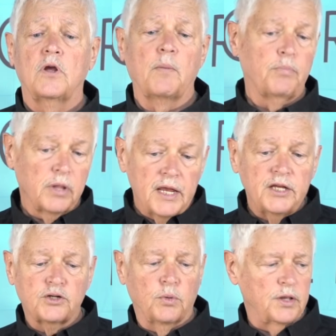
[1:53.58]
I'm
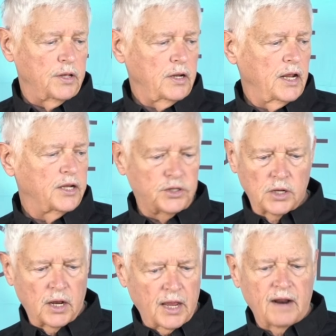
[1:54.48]
pleased with it. It's
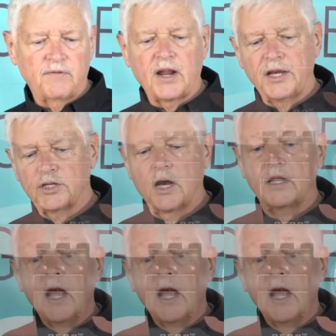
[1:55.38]
kind of a nice gun.